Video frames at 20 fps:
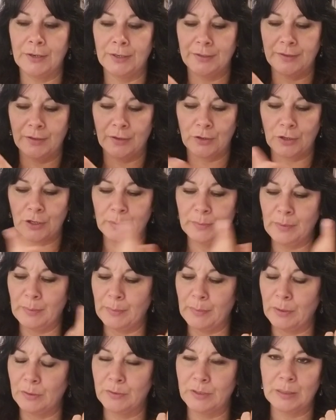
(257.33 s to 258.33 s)
And the Hermit
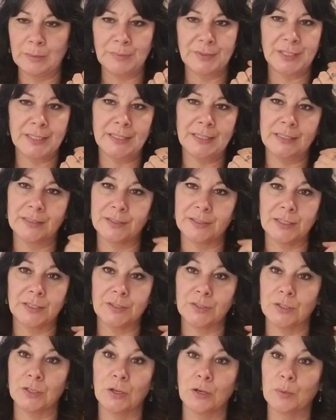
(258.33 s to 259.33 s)
mode comes in and
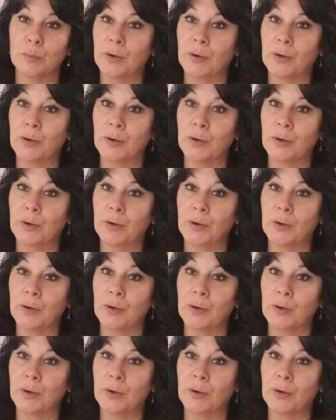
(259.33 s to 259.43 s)
says, No,